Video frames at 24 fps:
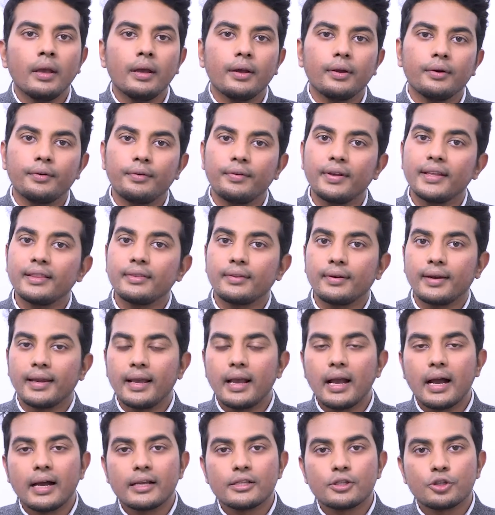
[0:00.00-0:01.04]
With
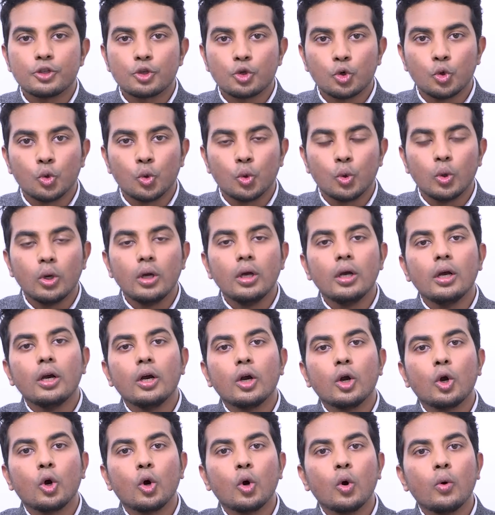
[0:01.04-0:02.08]
regards to
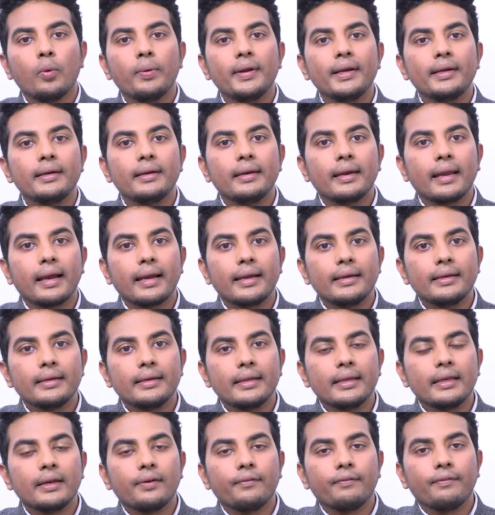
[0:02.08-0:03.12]

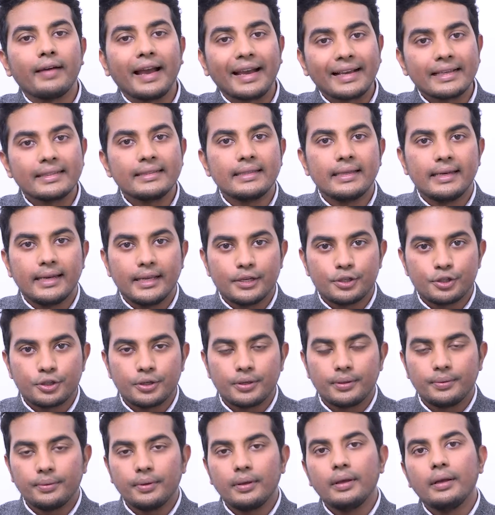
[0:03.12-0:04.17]
COVID-19
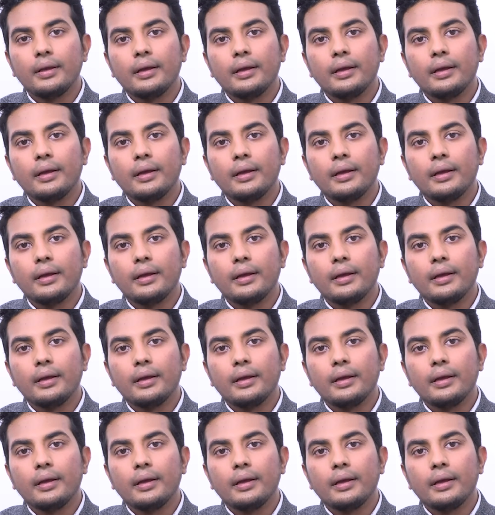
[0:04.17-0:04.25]
vaccination,